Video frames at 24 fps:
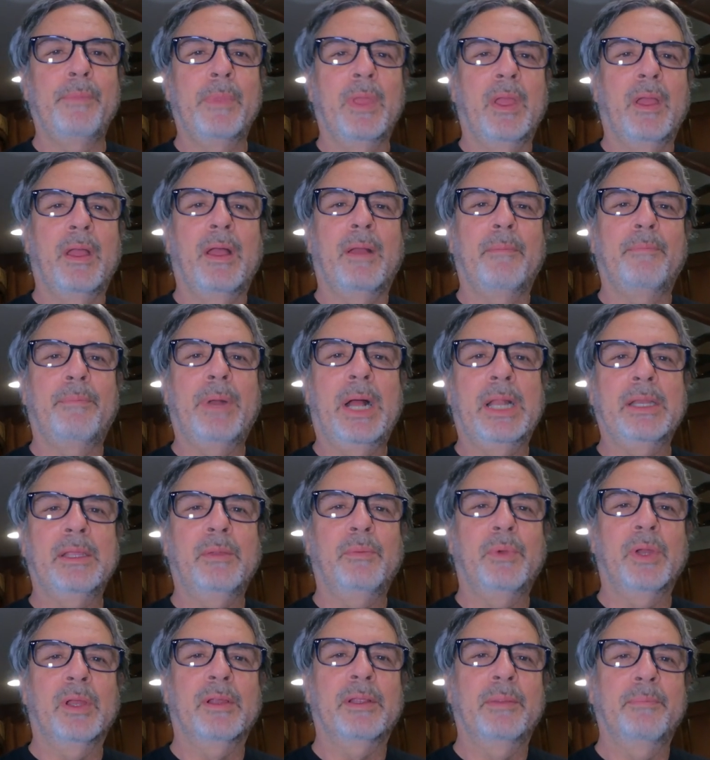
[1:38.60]
uh,
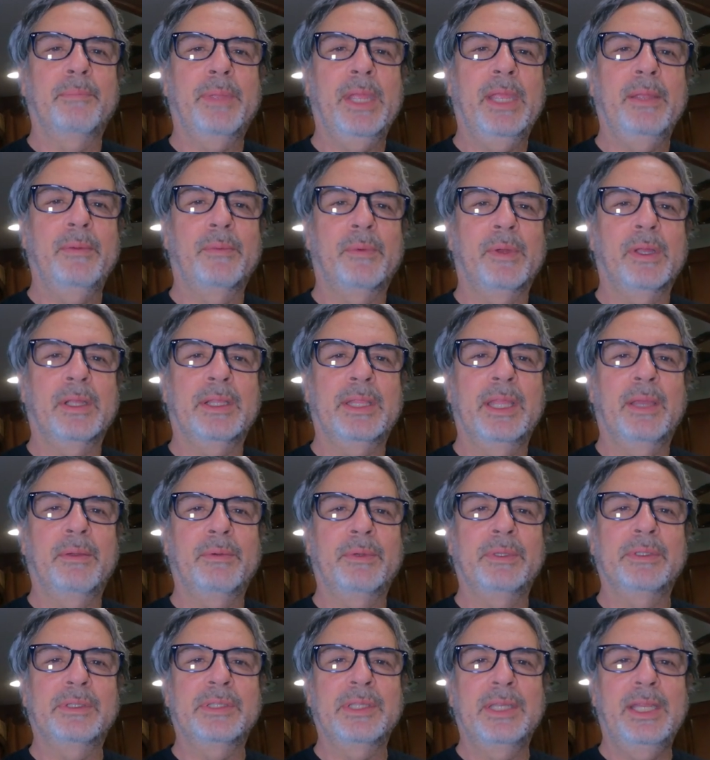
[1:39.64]
bodywork and paintwork that
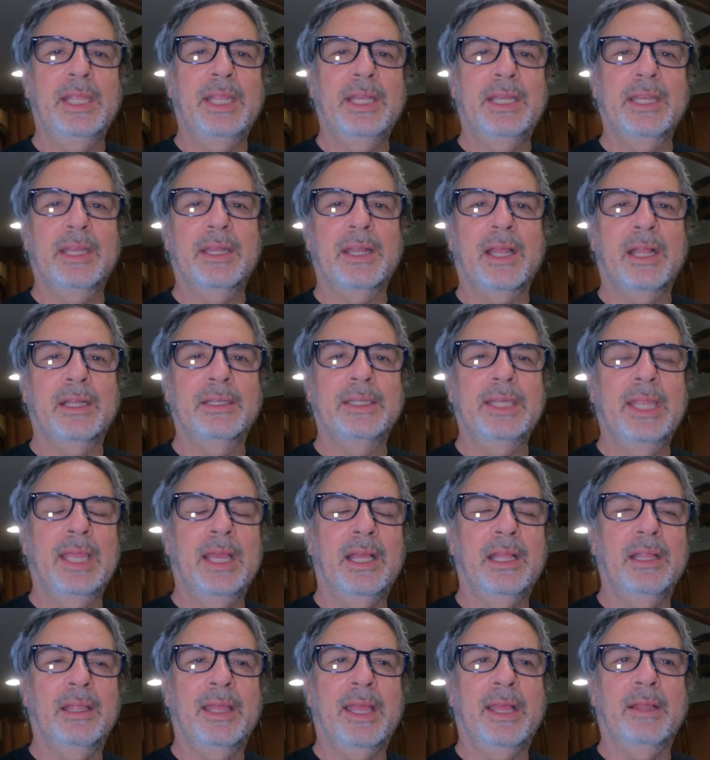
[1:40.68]
was needed on the
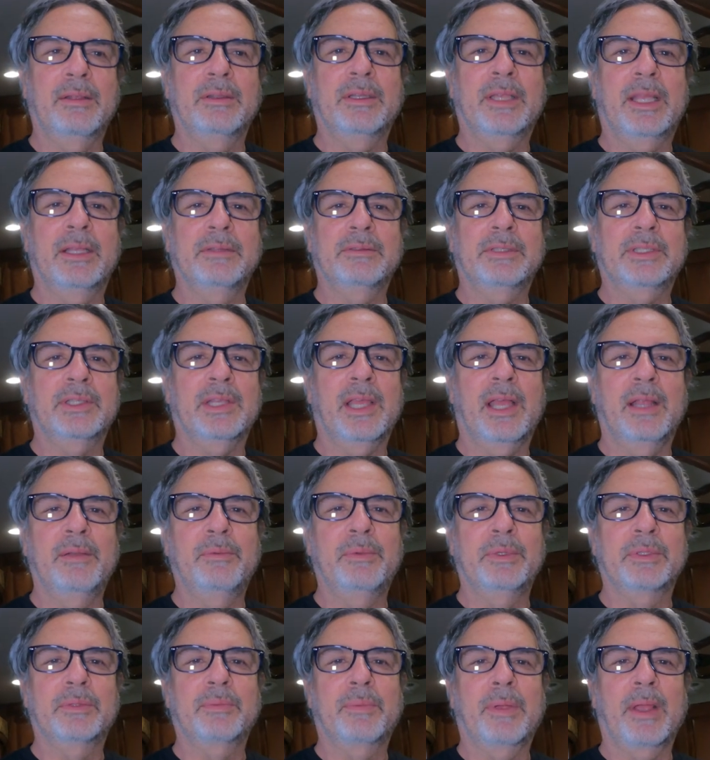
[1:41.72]
out outside
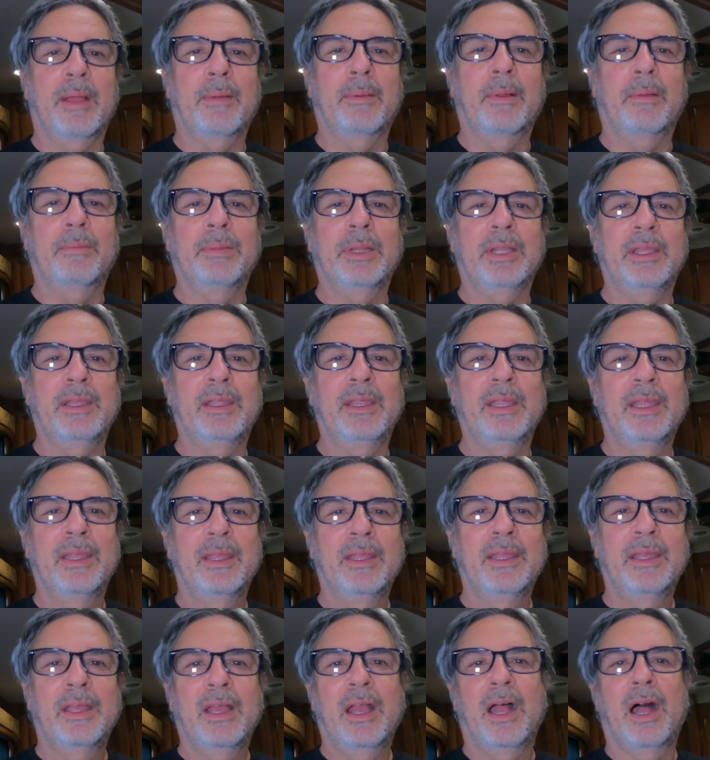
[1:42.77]
was probably
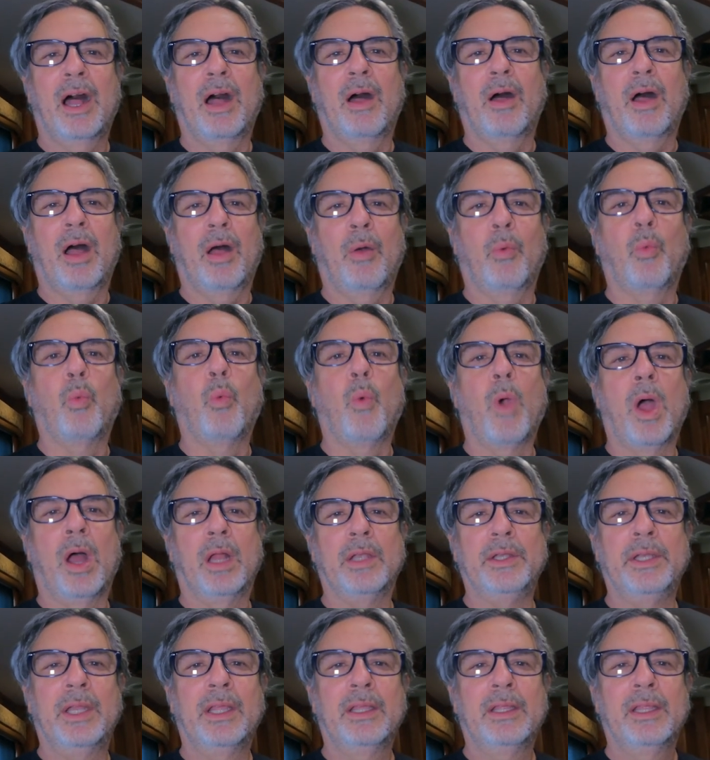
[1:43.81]
a, a
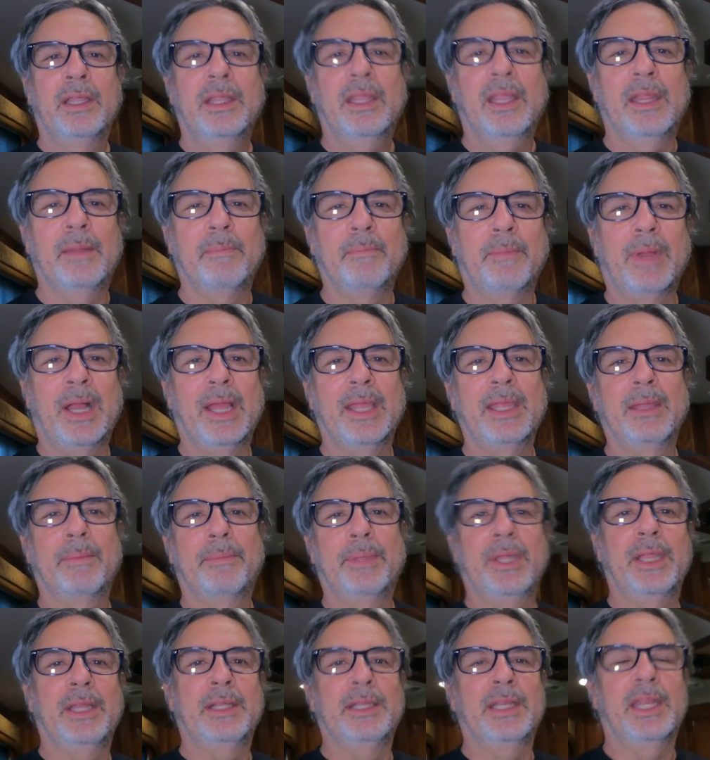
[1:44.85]
one, in my
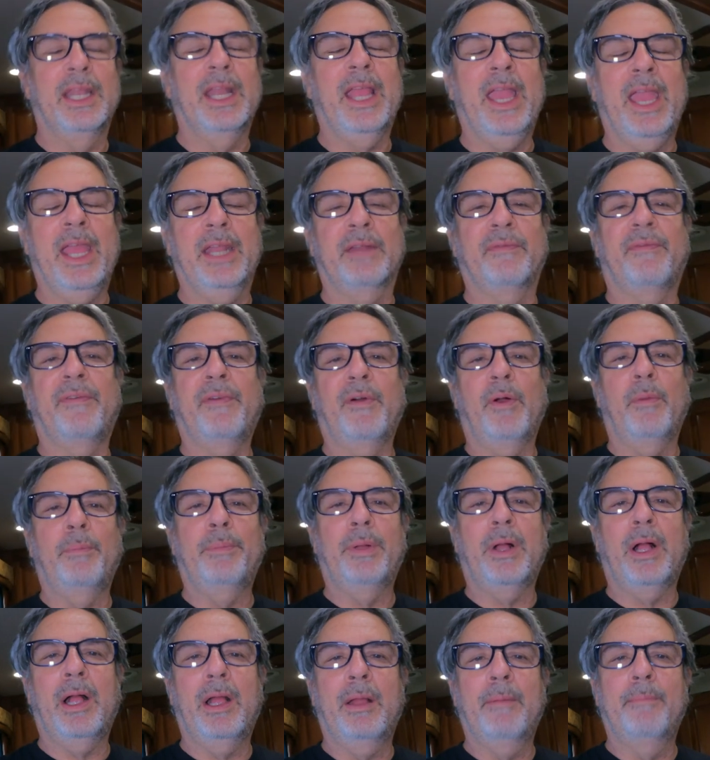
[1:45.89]
opinion. It had a full
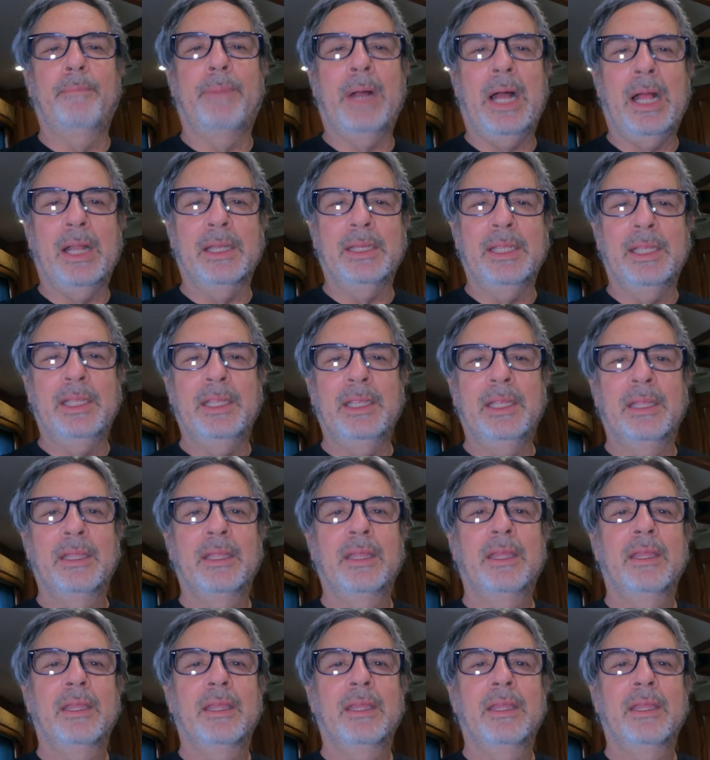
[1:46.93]
body